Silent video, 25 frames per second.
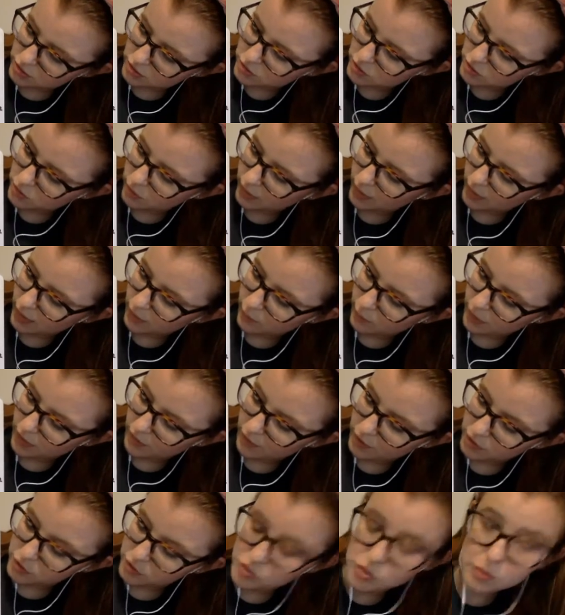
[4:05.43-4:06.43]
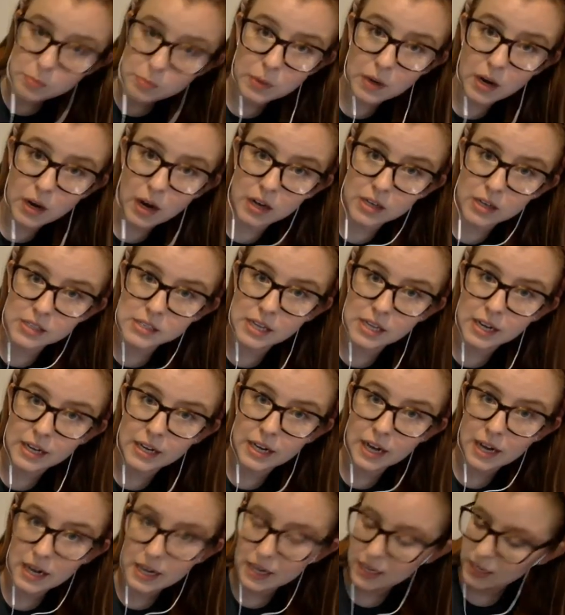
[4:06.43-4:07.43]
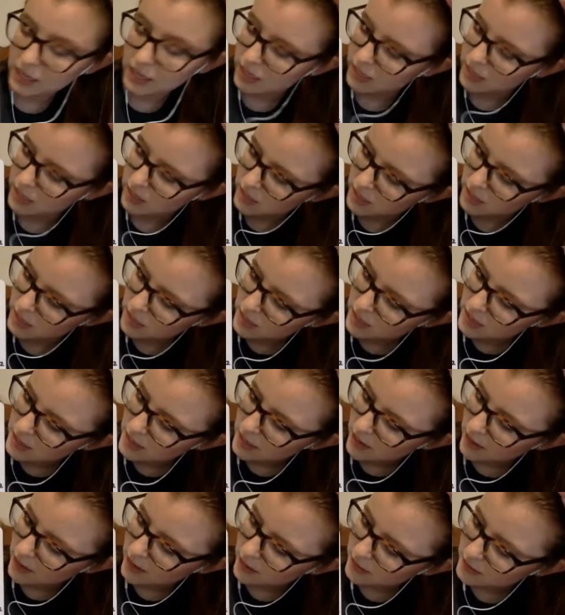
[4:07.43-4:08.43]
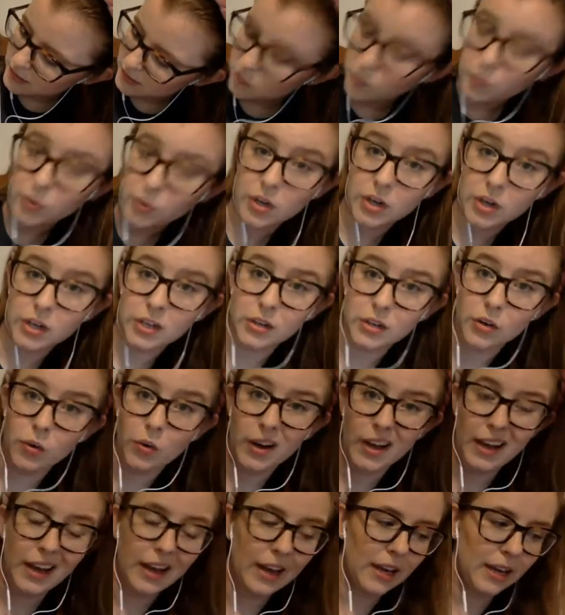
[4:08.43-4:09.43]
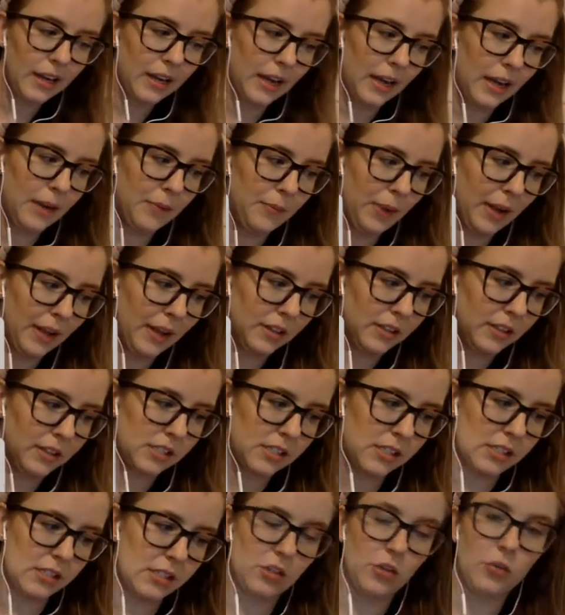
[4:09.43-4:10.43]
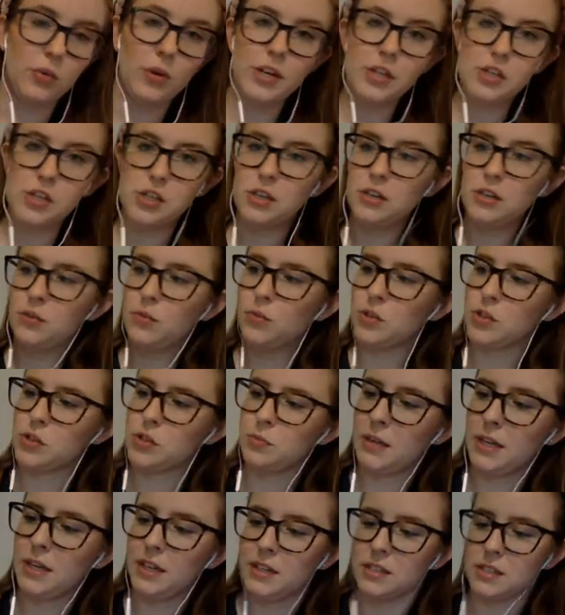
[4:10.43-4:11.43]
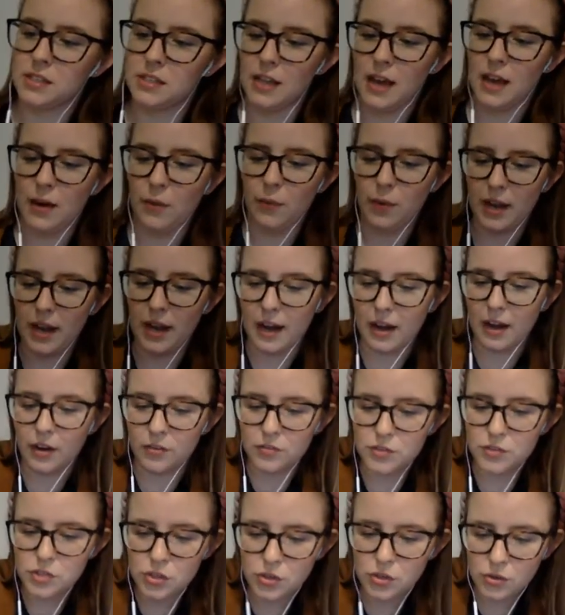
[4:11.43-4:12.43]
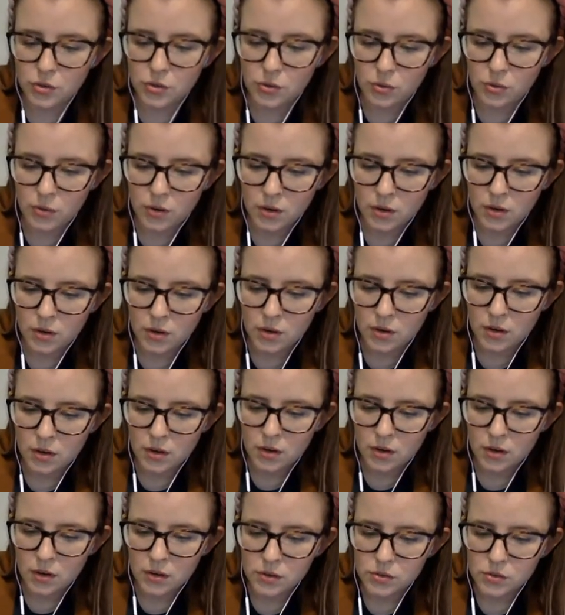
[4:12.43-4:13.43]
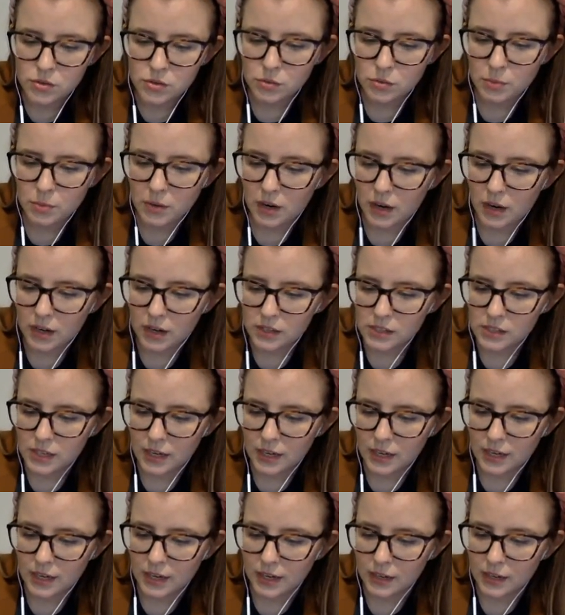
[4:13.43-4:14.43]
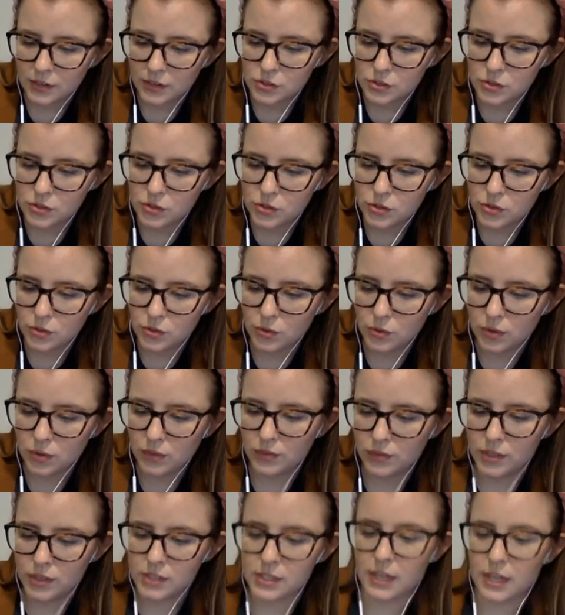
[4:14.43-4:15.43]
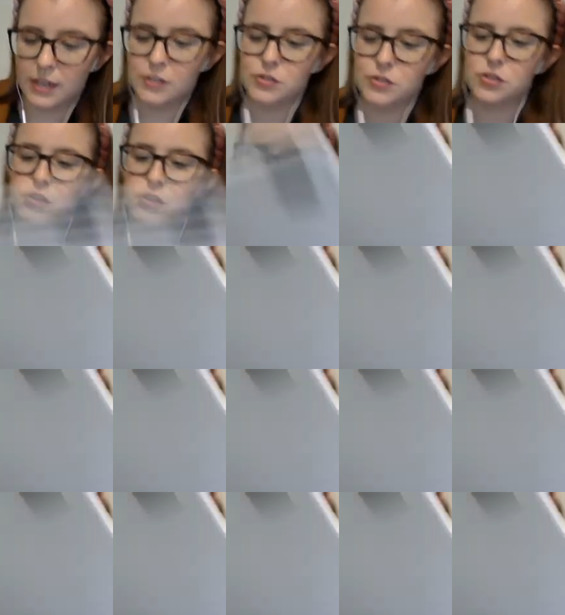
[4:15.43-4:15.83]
So again, we have our superoxide ion, and we're going to go ahead and balance this equation, which means that we have 2 superoxide and 2 of these hydrogen